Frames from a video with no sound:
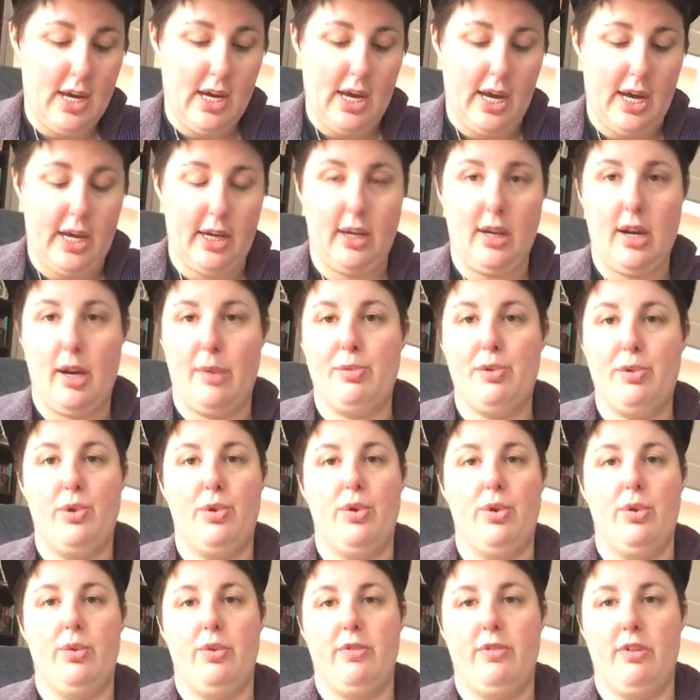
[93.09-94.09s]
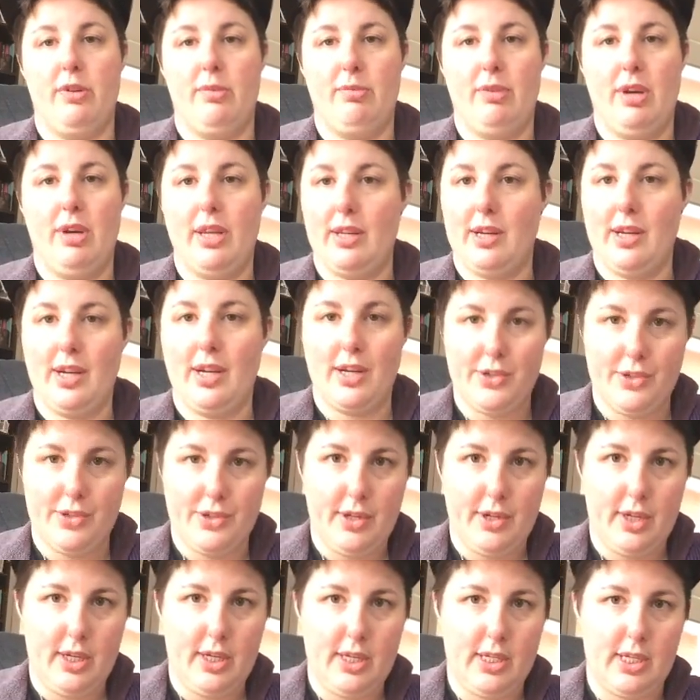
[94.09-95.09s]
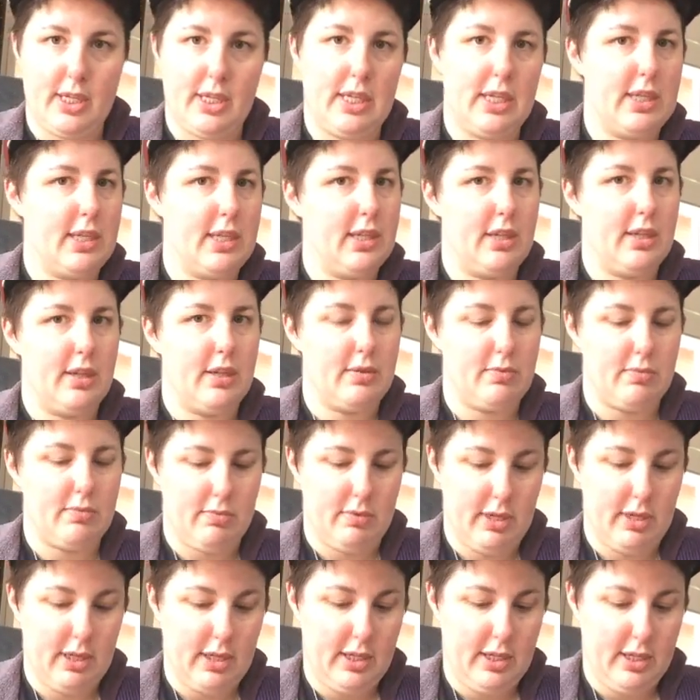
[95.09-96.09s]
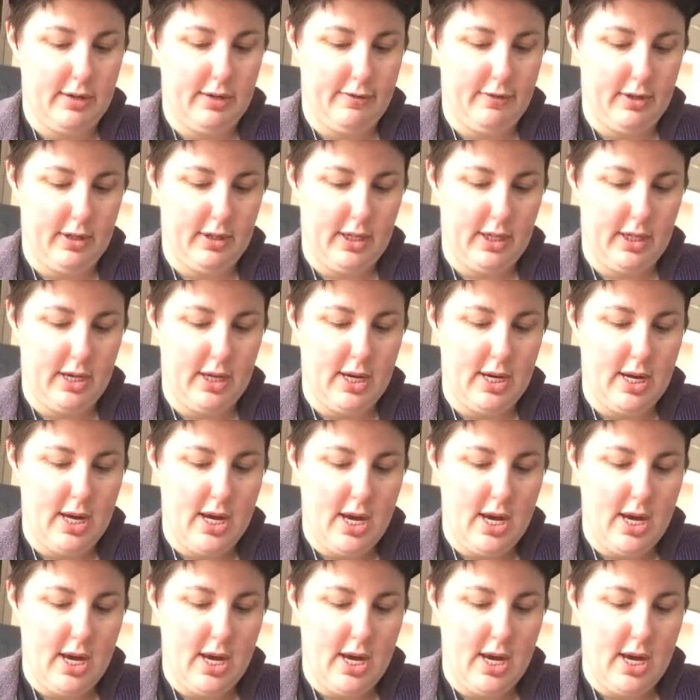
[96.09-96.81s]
Had a couple who were from other countries and they did things really differently.